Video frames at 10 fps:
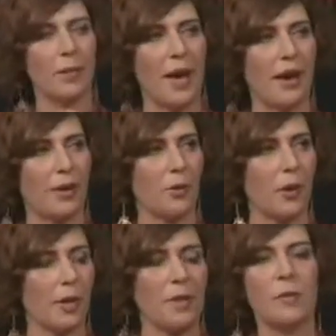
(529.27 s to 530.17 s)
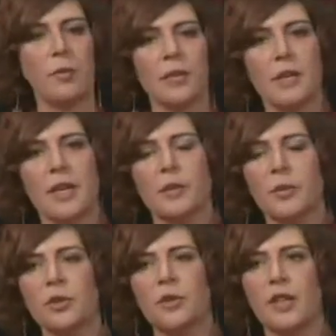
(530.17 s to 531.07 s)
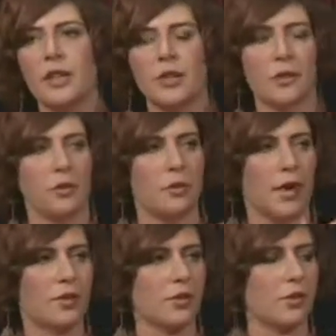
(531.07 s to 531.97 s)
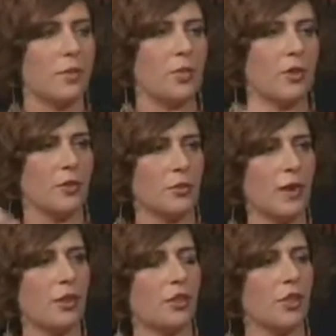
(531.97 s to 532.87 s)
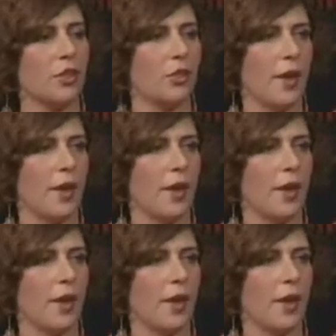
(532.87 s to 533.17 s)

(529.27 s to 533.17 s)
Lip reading: back at work? When you make a movie, you have a script, you have a director,